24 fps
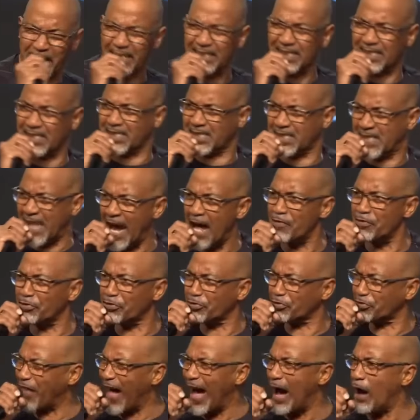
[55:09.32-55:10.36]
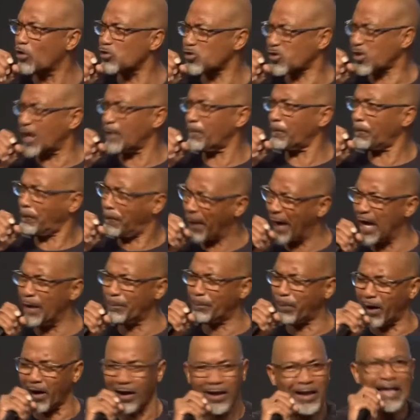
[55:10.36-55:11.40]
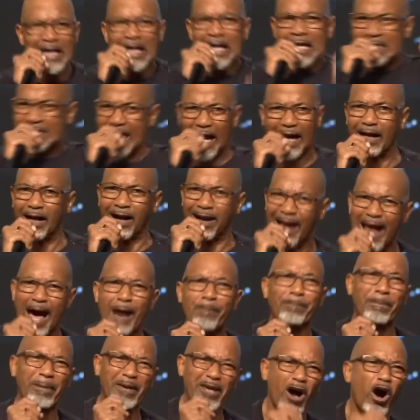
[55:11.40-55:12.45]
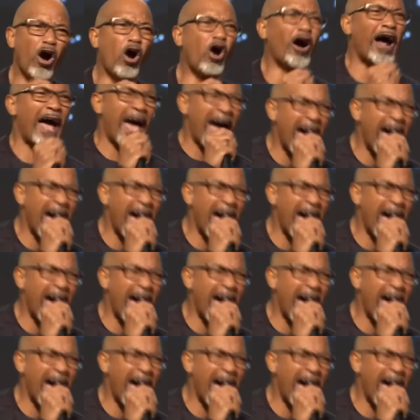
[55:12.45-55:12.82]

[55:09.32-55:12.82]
need 10,000 people to clap your